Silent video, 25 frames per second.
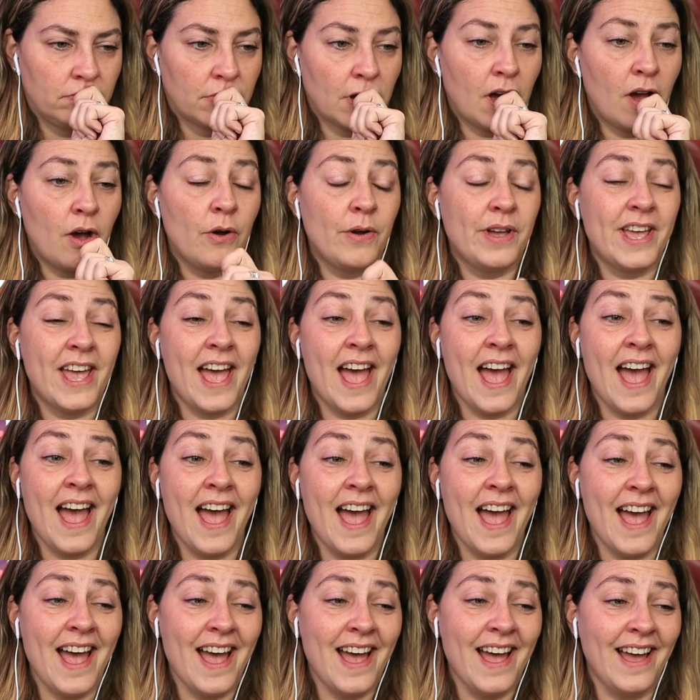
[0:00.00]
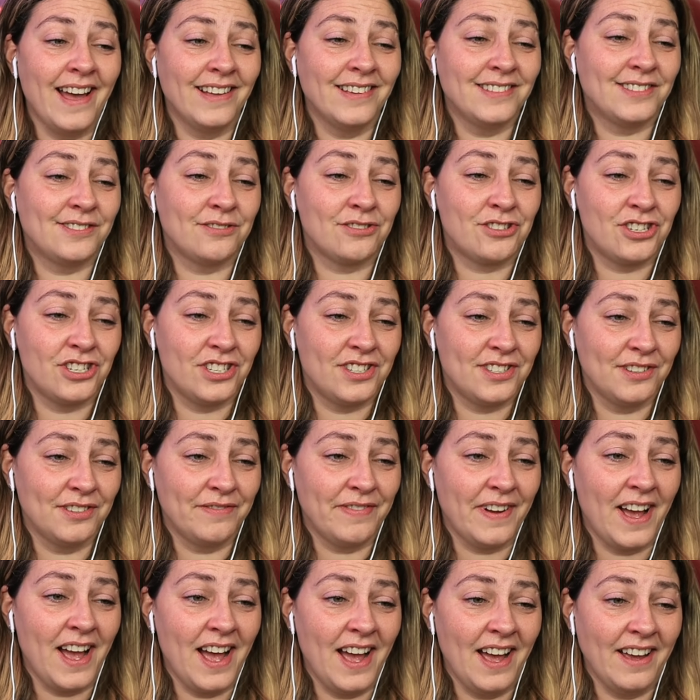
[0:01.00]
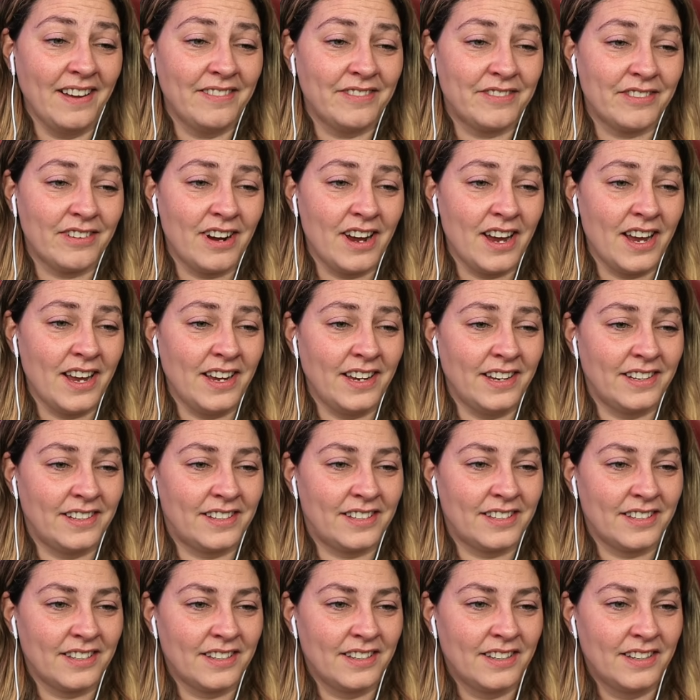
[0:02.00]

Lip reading: Oh, yeah! So she survived, right?